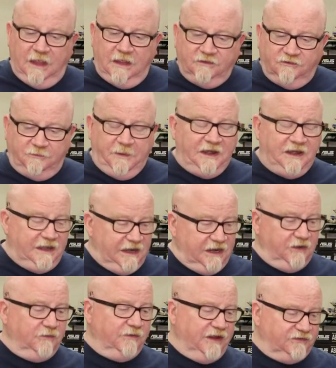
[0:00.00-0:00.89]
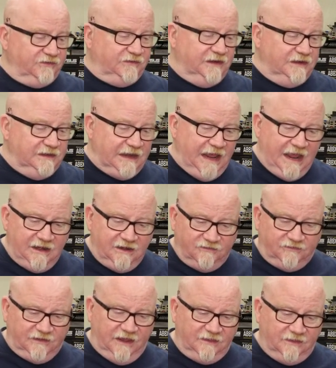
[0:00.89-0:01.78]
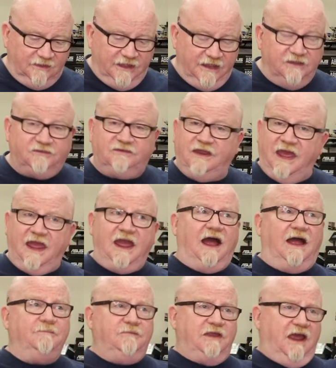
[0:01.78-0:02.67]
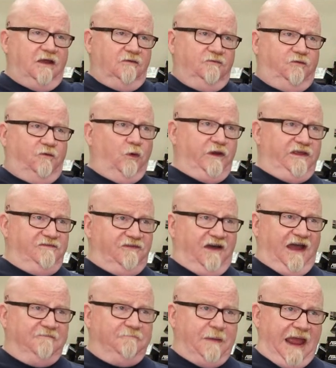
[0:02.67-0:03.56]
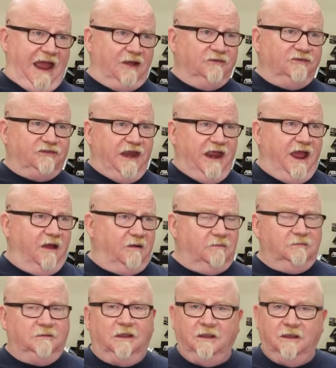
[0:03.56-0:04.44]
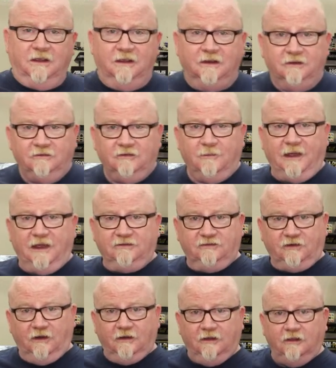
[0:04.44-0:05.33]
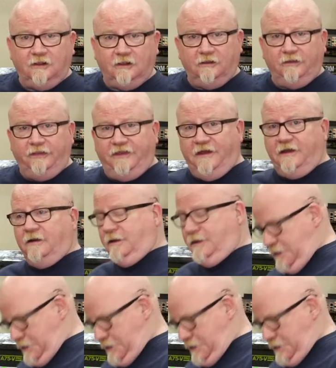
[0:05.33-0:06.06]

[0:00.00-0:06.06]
it's been an interesting day to say the least. Hey, I'm down 45 pounds now. You know, am I starting to look a little thinner?